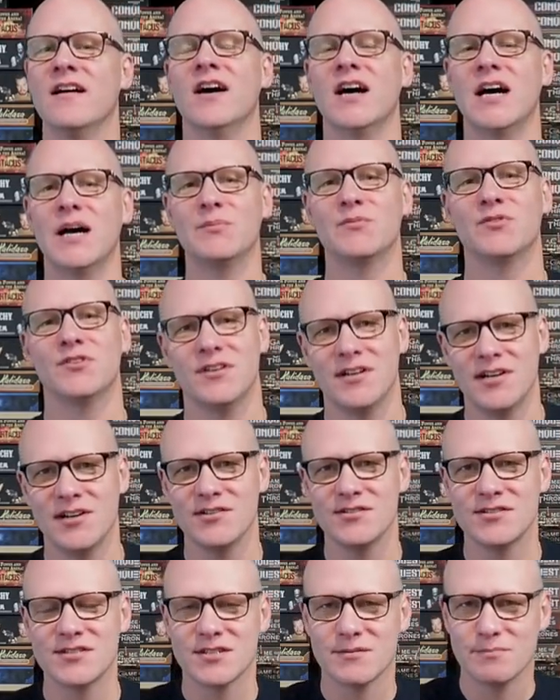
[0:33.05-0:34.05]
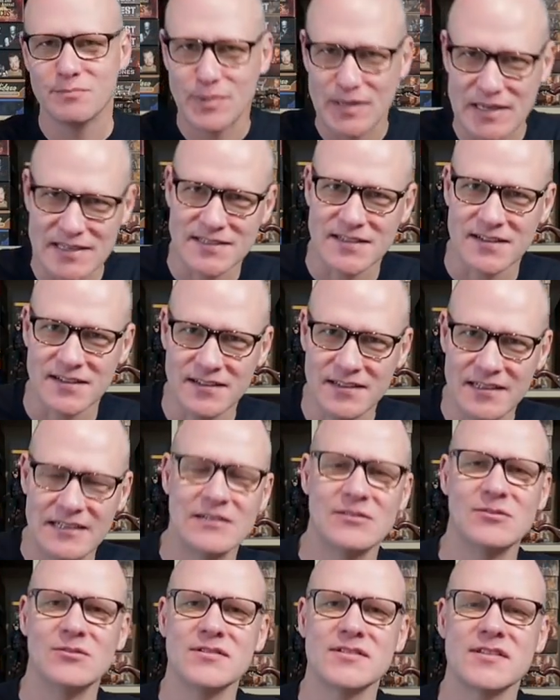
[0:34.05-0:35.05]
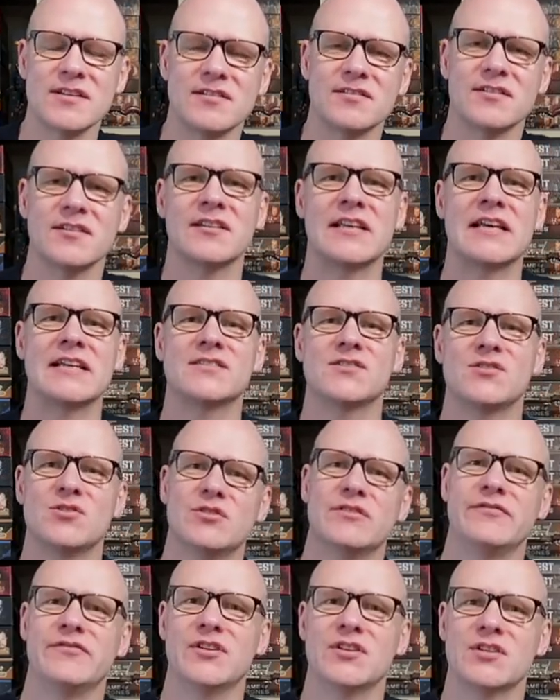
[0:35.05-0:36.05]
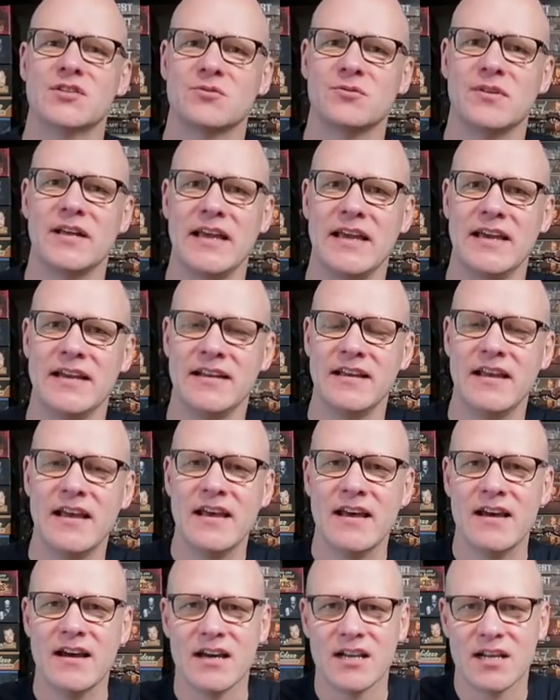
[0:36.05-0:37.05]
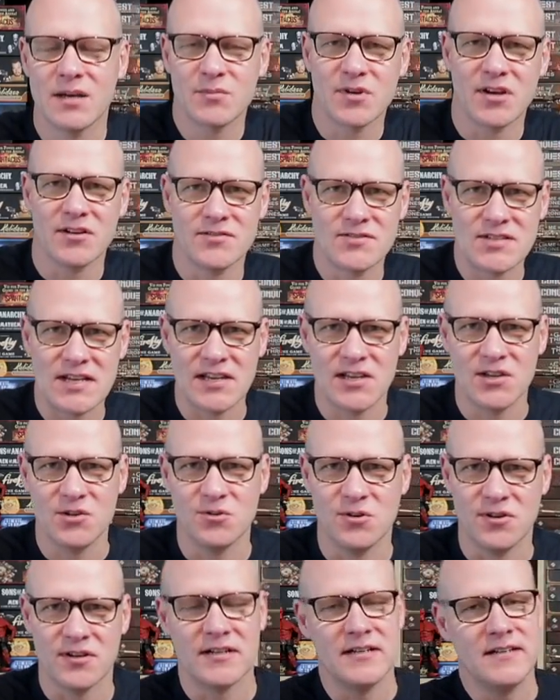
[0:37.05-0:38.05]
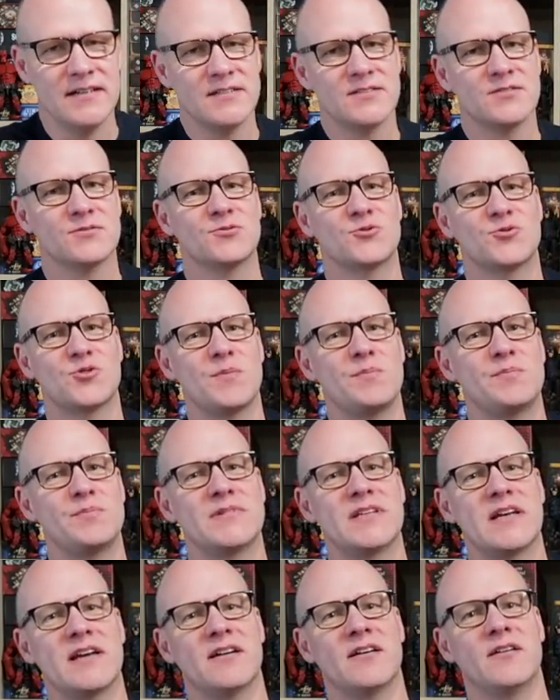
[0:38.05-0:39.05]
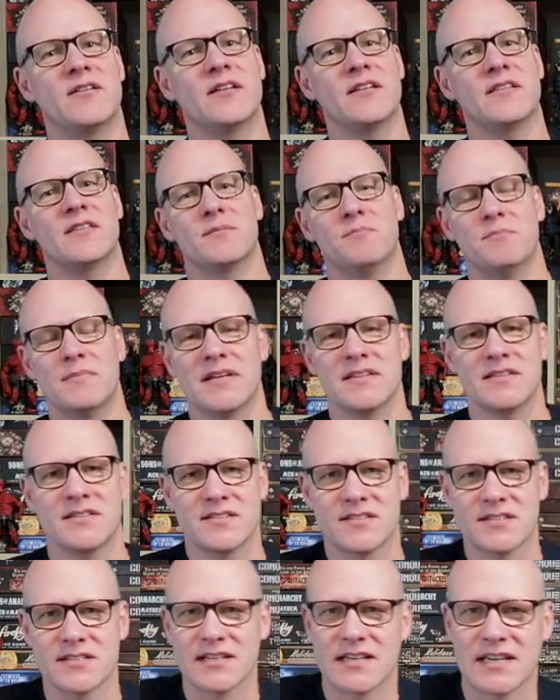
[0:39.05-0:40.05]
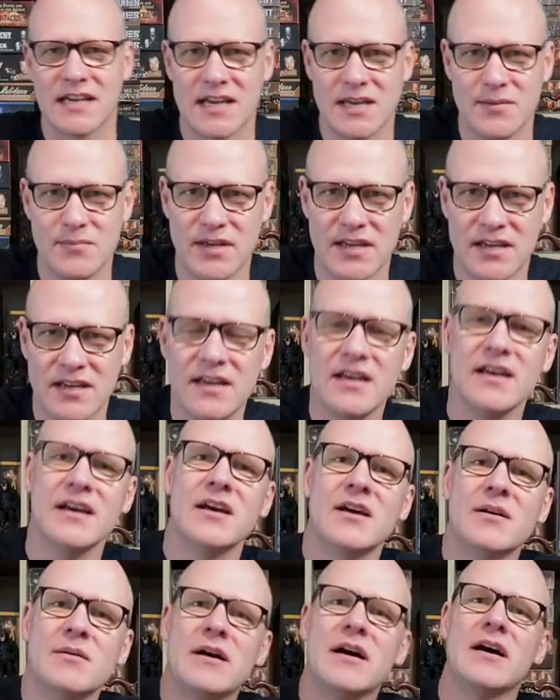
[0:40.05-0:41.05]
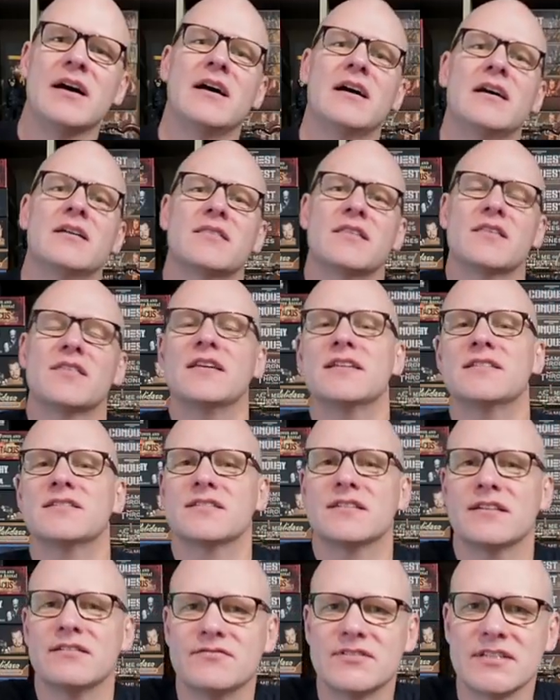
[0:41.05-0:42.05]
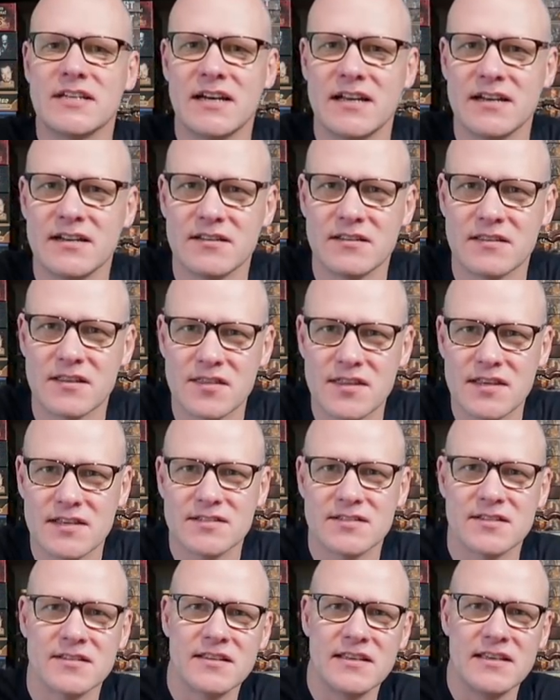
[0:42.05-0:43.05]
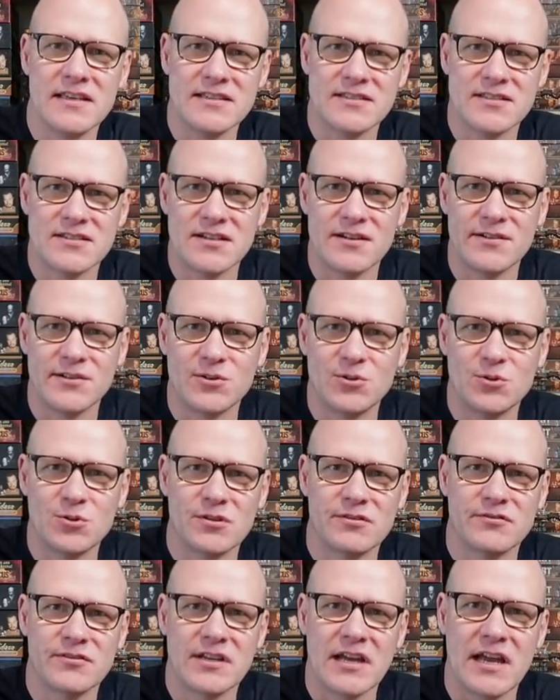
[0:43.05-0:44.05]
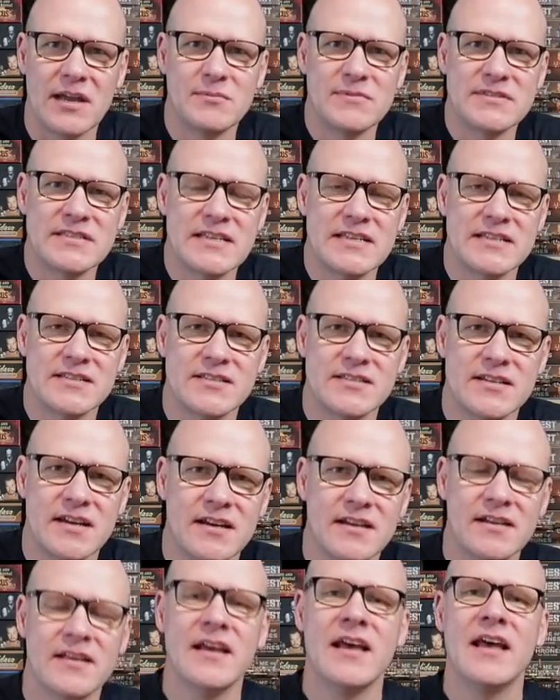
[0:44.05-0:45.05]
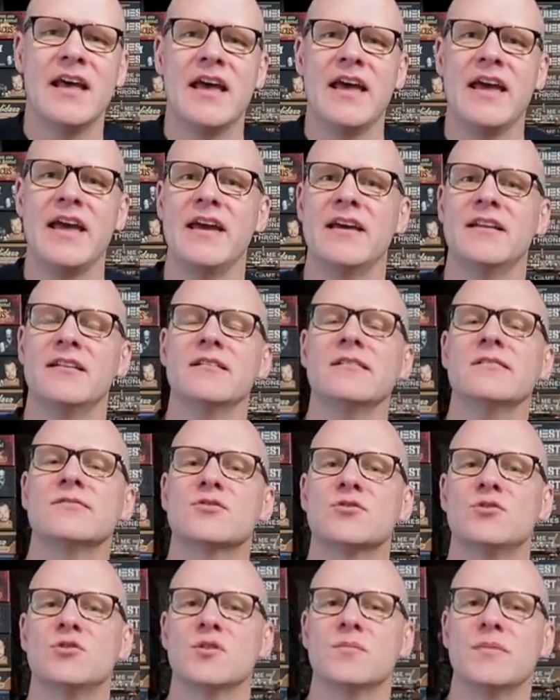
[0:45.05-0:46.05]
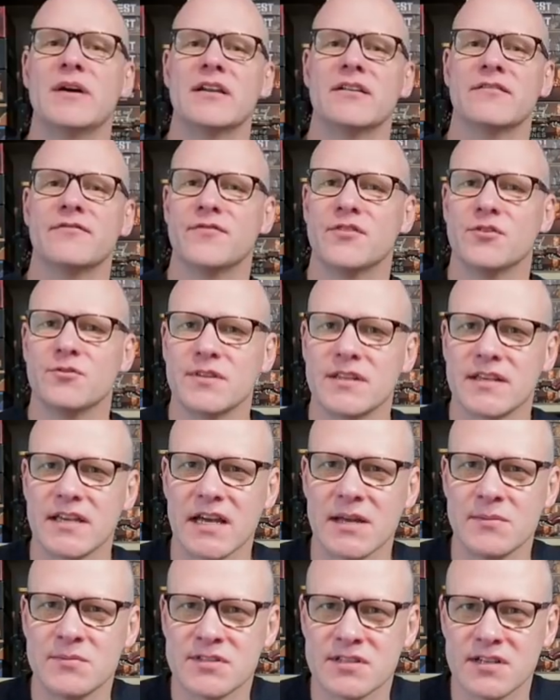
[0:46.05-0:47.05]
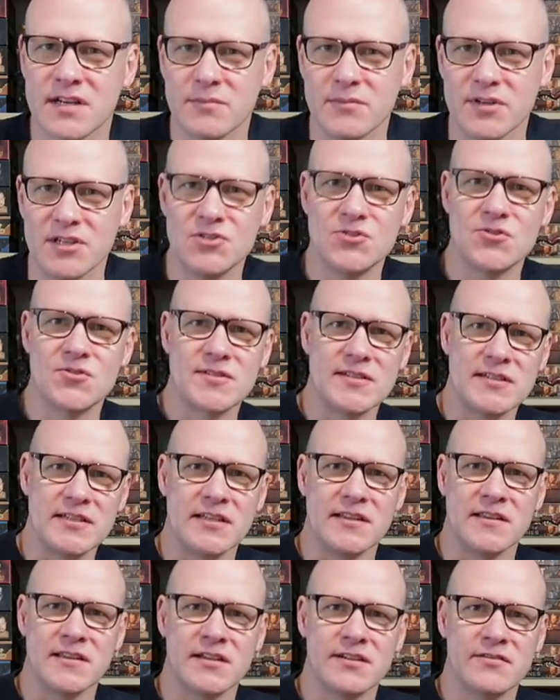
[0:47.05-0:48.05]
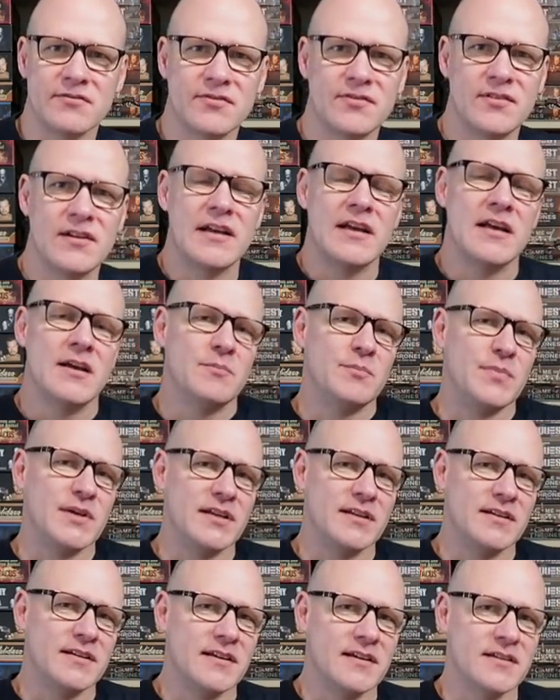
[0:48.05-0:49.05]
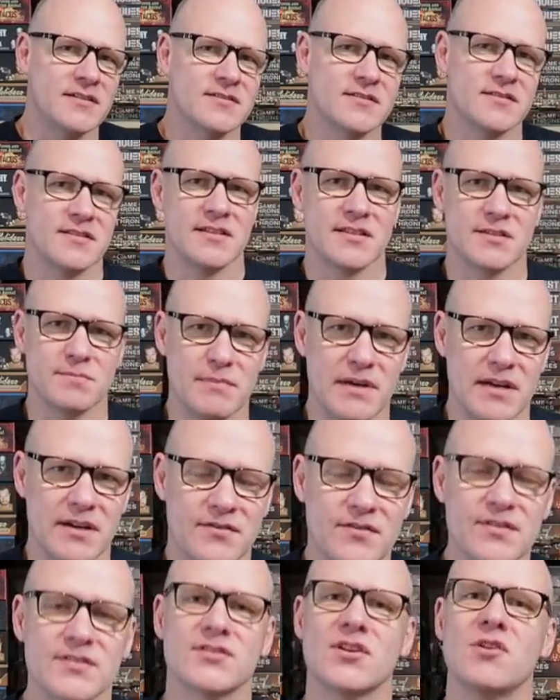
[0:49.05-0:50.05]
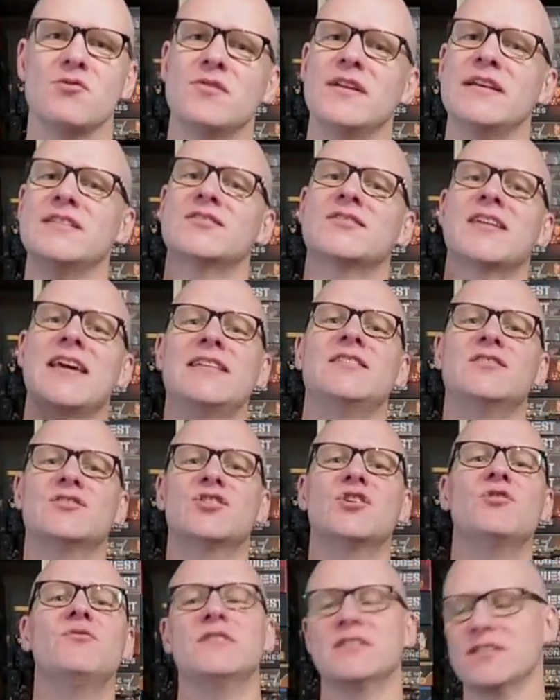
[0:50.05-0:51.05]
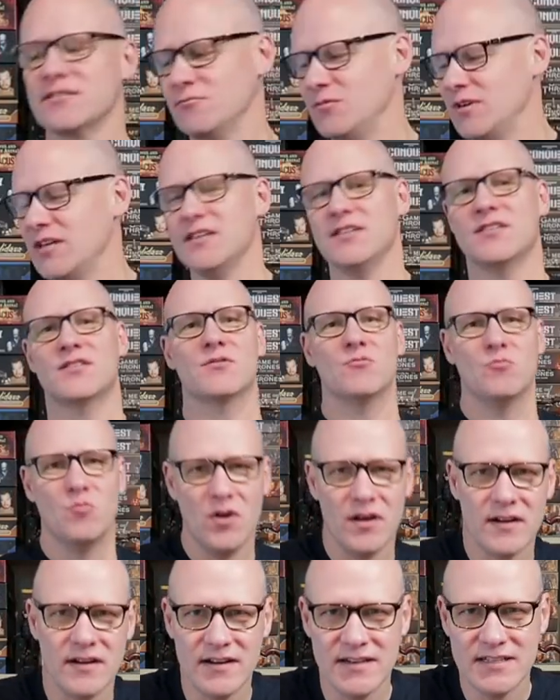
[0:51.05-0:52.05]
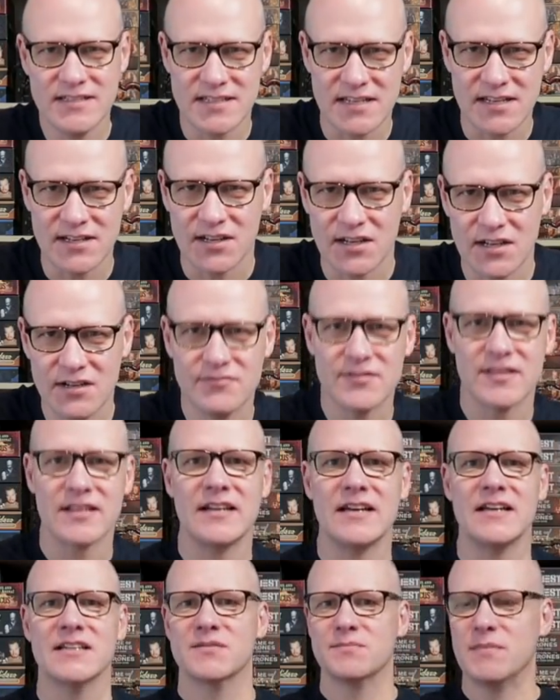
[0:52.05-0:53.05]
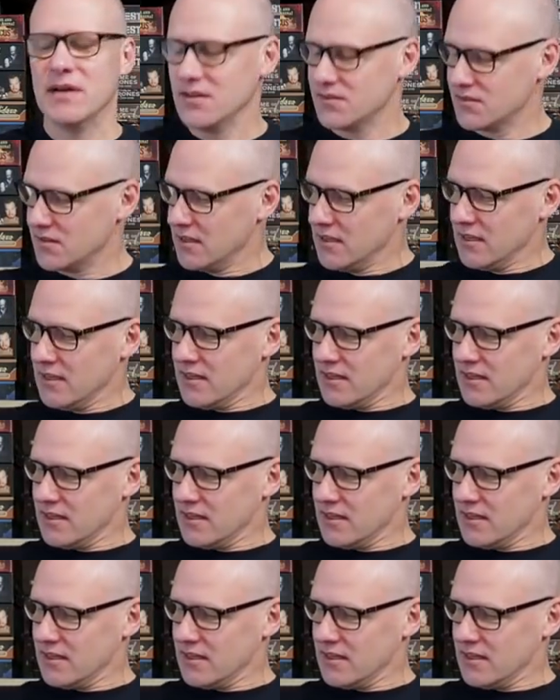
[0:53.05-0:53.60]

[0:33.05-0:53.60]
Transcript: I'm your host, Peter, also known as Universal Head, and I'm going to take you on a little trip down the month's gaming, the things that I've done, the things that the Esoteric Order of Gamers has done, and a little talk about a few of the games that I'm interested in that have been announced this month. So let's get to it with what I did over the last month.